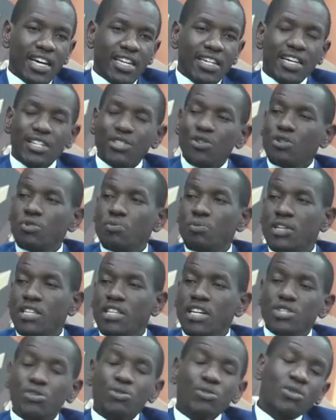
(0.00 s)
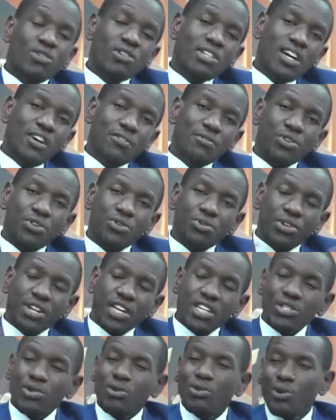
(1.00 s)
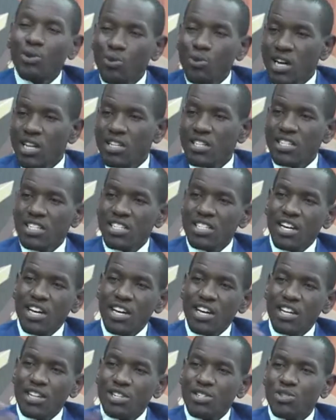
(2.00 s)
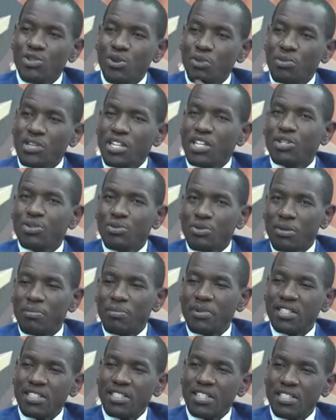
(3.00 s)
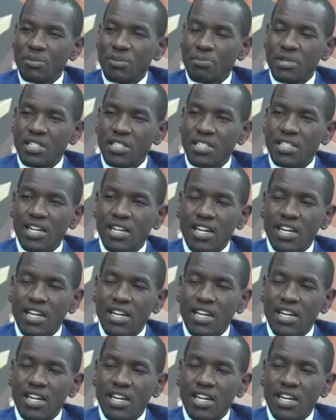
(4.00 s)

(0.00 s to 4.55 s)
does not mean that you will not have curious onlookers storming into the president's meeting.